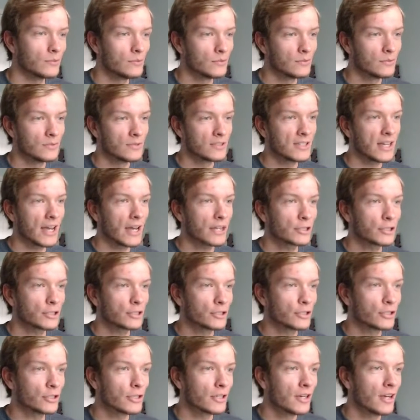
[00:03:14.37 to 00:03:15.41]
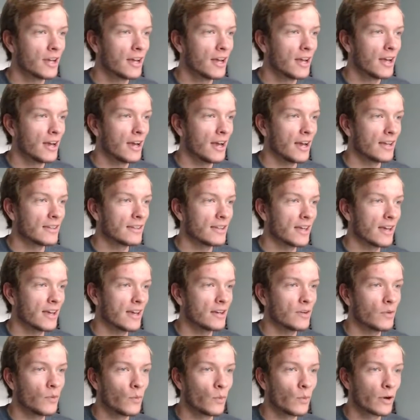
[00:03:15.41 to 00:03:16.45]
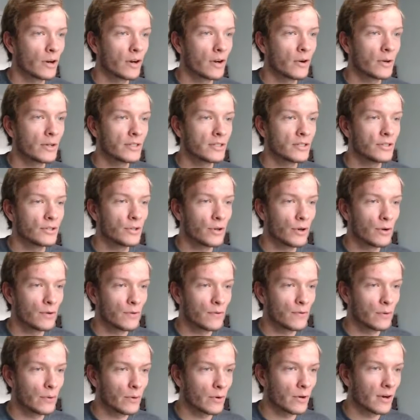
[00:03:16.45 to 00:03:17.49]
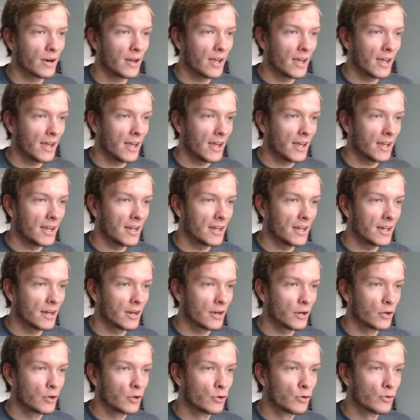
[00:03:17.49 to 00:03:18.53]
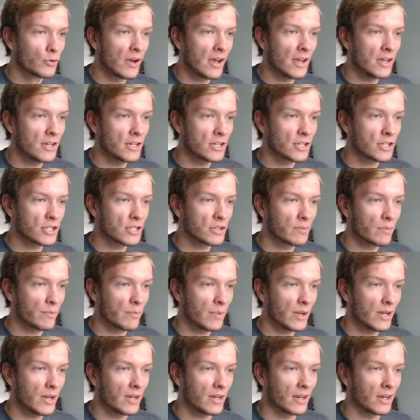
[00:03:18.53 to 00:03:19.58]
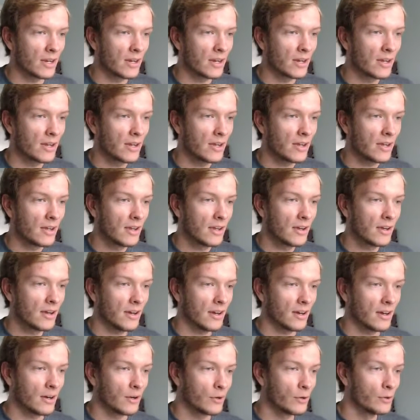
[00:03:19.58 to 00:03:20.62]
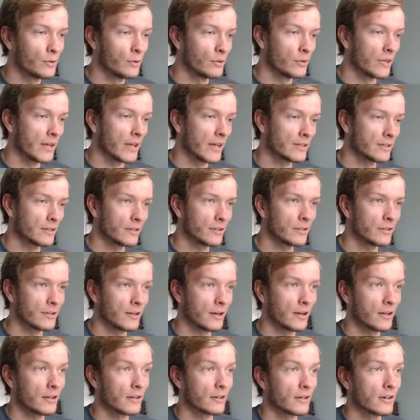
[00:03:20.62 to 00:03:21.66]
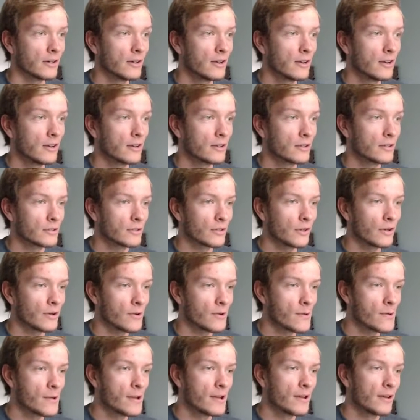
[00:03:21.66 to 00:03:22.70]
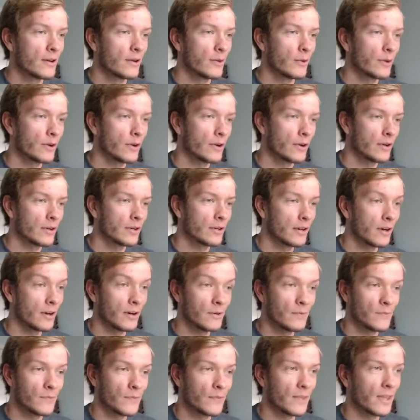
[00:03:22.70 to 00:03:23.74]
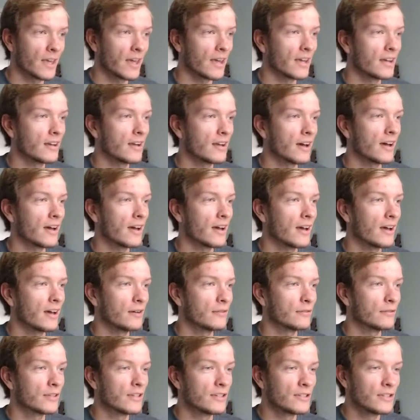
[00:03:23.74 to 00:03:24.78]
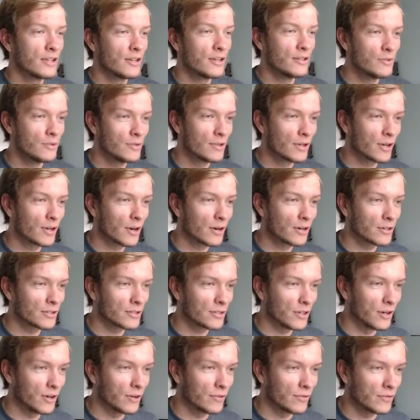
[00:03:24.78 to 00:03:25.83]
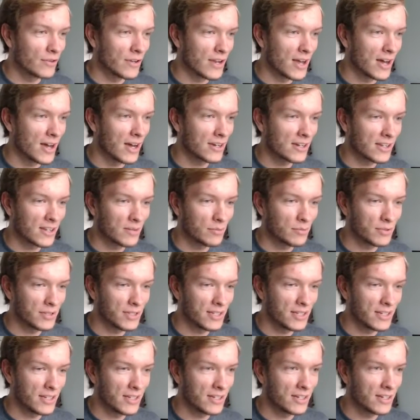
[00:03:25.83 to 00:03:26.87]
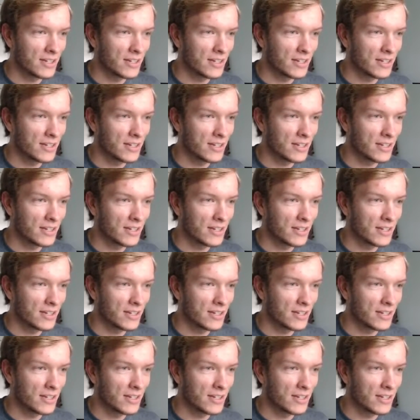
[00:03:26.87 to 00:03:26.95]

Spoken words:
texture, and then we're going to go for a grayish pink. Oh, that's a good color. So we're going, oh, and I have continued the curse of not completing